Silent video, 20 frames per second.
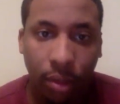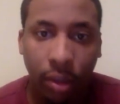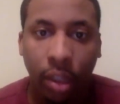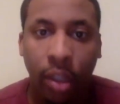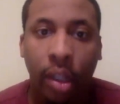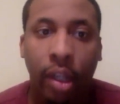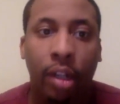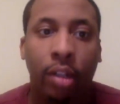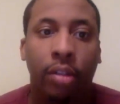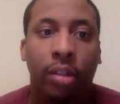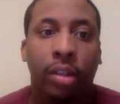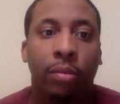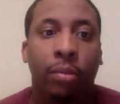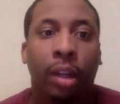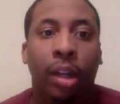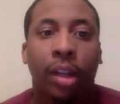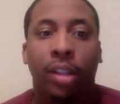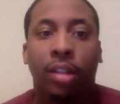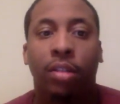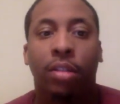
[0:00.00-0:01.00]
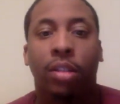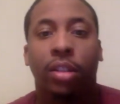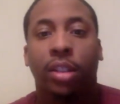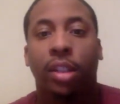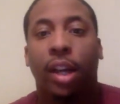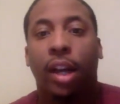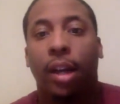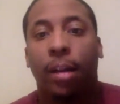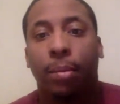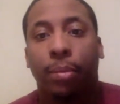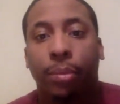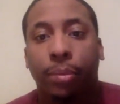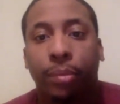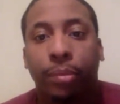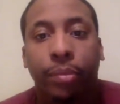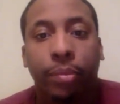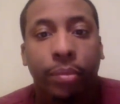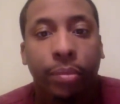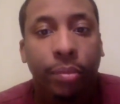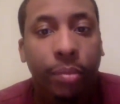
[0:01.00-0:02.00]
I don't see why it's going to stop.
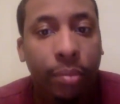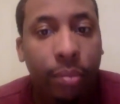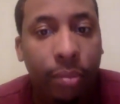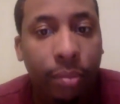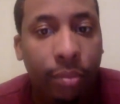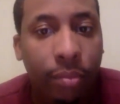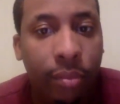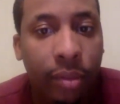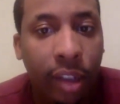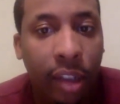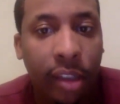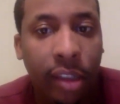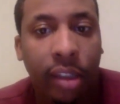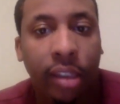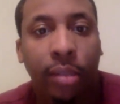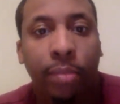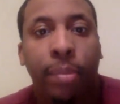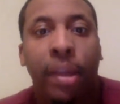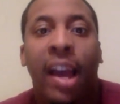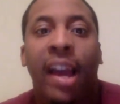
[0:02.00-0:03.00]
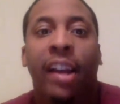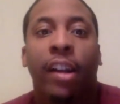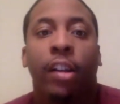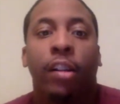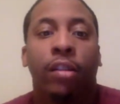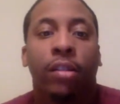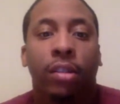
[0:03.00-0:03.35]
That's his pattern.